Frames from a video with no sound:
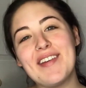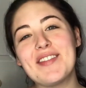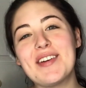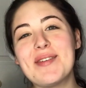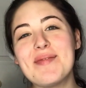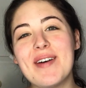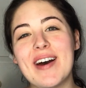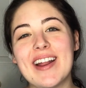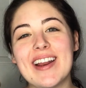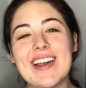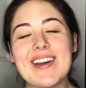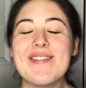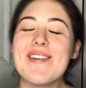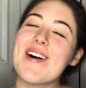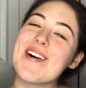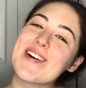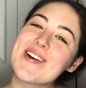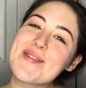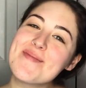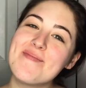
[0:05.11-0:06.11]
everybody,
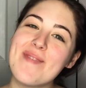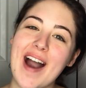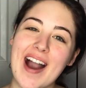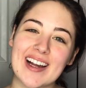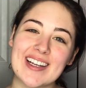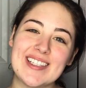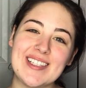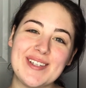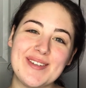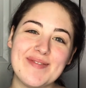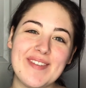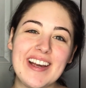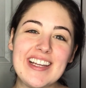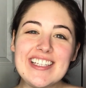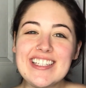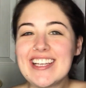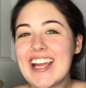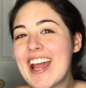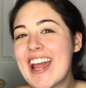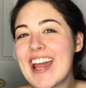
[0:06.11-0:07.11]
welcome back to my
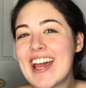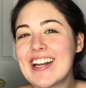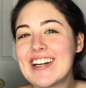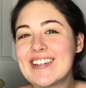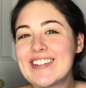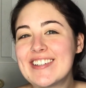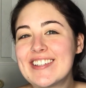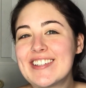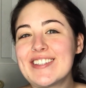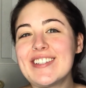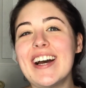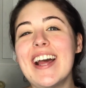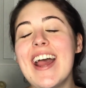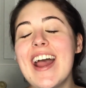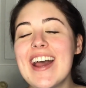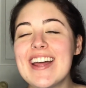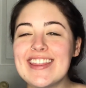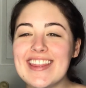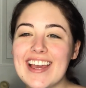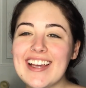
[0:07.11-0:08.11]
channel.
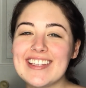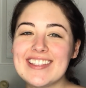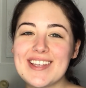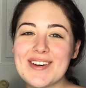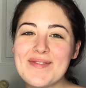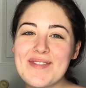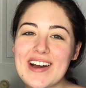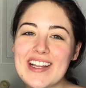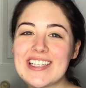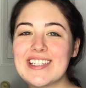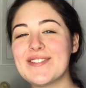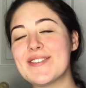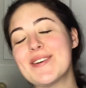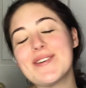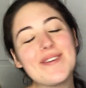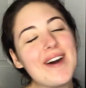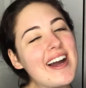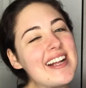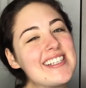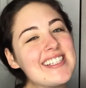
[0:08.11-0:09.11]
Thanks so much for
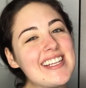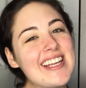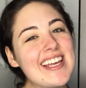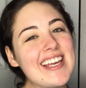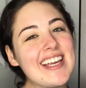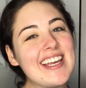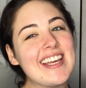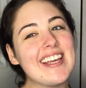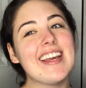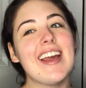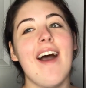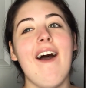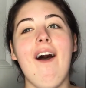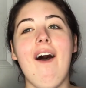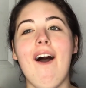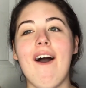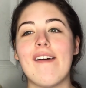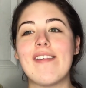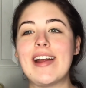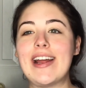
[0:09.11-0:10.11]
watching.
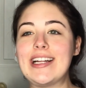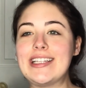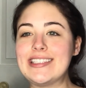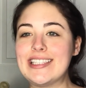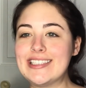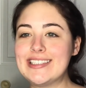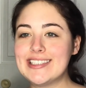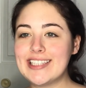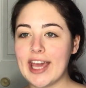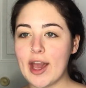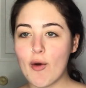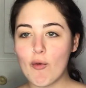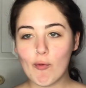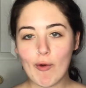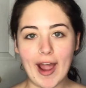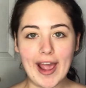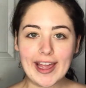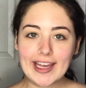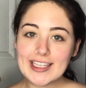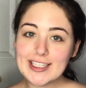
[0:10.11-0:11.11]
Alright, let's get
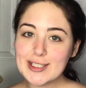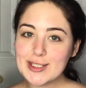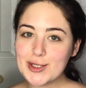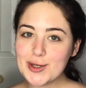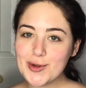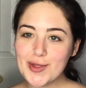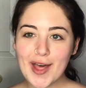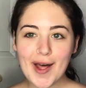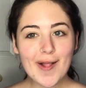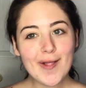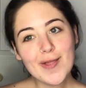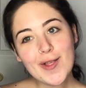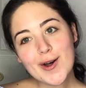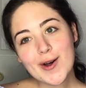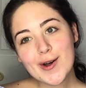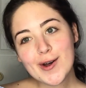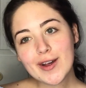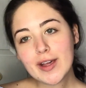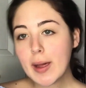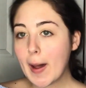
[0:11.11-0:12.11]
right into the
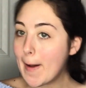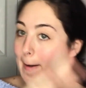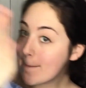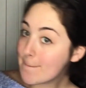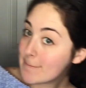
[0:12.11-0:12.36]
look.